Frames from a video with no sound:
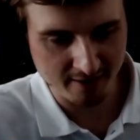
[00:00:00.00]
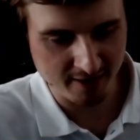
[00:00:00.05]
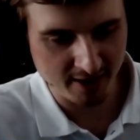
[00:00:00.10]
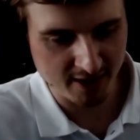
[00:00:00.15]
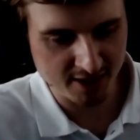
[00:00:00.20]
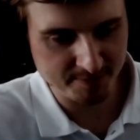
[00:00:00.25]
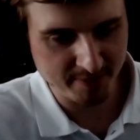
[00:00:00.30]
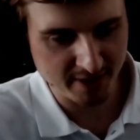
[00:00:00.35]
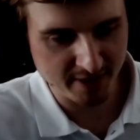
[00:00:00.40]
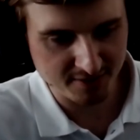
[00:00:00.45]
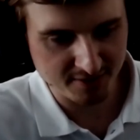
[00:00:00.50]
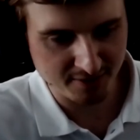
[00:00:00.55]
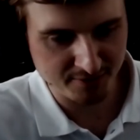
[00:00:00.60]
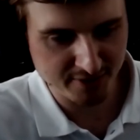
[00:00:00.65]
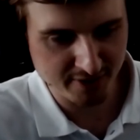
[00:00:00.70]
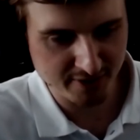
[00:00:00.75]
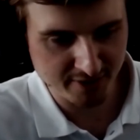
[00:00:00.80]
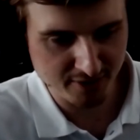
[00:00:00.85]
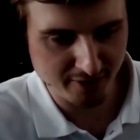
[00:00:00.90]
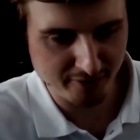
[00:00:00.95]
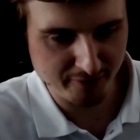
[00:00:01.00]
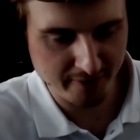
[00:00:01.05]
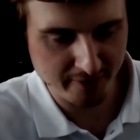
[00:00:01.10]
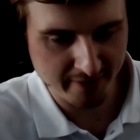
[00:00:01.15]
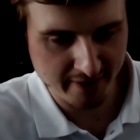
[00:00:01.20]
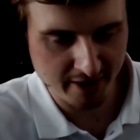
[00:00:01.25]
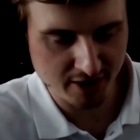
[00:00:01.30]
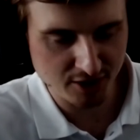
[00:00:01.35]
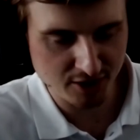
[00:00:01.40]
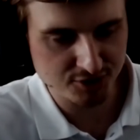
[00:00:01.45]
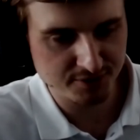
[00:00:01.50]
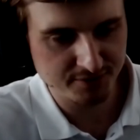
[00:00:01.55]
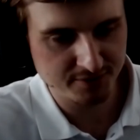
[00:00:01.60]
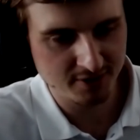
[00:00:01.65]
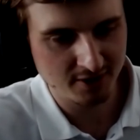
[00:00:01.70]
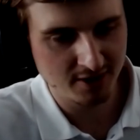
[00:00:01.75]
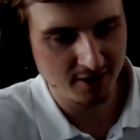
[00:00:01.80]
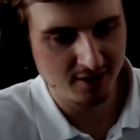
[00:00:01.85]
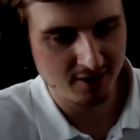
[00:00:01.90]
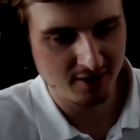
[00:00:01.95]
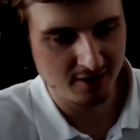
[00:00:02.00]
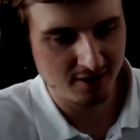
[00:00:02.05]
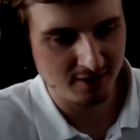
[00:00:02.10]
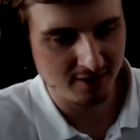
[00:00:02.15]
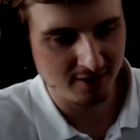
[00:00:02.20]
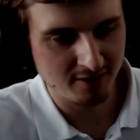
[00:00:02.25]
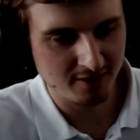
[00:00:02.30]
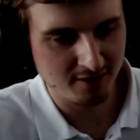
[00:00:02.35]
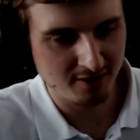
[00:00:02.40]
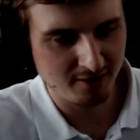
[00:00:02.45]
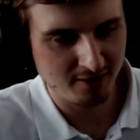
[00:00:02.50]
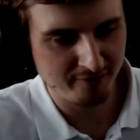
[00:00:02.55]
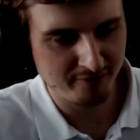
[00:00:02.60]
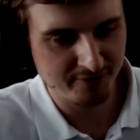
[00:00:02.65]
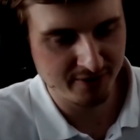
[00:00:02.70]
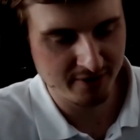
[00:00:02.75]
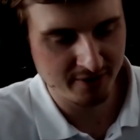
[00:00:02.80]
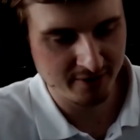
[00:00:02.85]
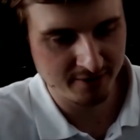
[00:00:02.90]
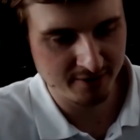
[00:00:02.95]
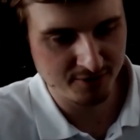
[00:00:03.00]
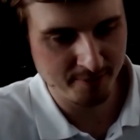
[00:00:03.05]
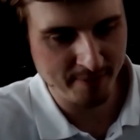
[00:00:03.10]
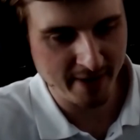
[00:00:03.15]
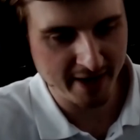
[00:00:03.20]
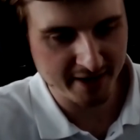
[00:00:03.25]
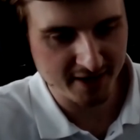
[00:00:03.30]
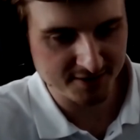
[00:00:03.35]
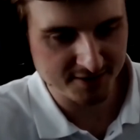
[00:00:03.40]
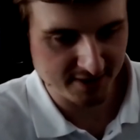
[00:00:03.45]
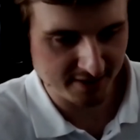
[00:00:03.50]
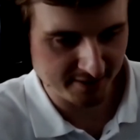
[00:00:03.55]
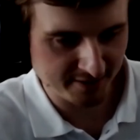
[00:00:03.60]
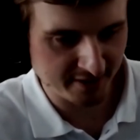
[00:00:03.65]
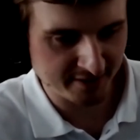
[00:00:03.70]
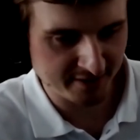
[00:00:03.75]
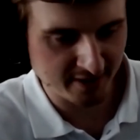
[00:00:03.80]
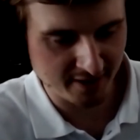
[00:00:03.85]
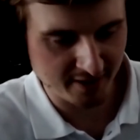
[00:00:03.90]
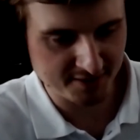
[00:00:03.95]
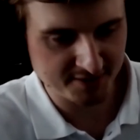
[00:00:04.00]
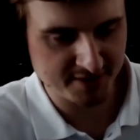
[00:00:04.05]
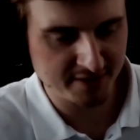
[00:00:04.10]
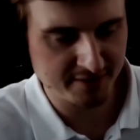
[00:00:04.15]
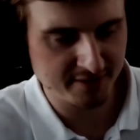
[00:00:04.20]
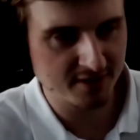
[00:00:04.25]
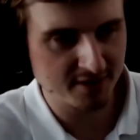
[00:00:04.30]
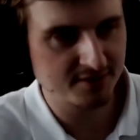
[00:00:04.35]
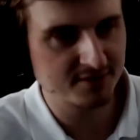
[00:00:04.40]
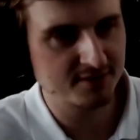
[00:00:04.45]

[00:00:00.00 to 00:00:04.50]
aspect on the configuration uh, of the, the packets that are sent.